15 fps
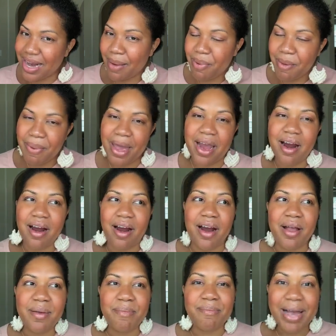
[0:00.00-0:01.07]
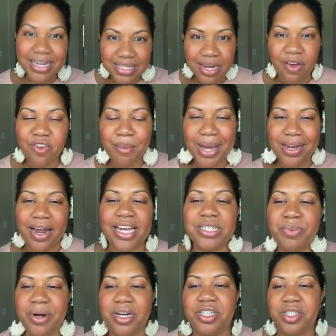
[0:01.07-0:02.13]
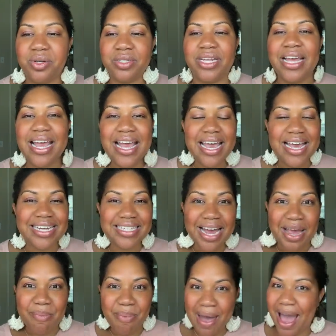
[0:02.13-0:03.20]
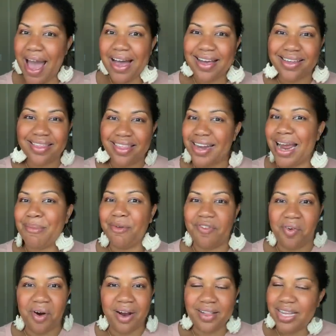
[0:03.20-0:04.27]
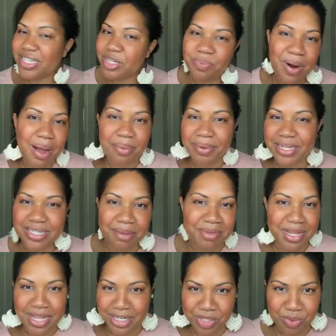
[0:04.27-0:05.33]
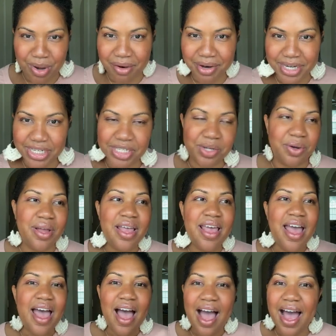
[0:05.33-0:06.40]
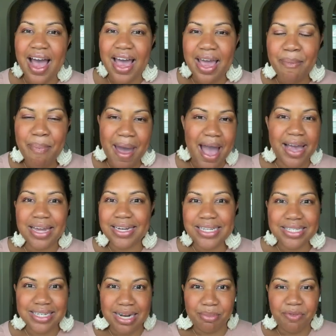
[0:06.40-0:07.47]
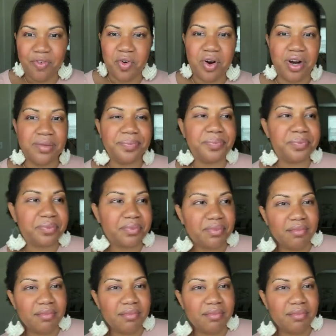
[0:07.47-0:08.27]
that I prepare myself for my clients' branding shoots is I pack the night before. And this is probably something that you already do. I pack at least the day before,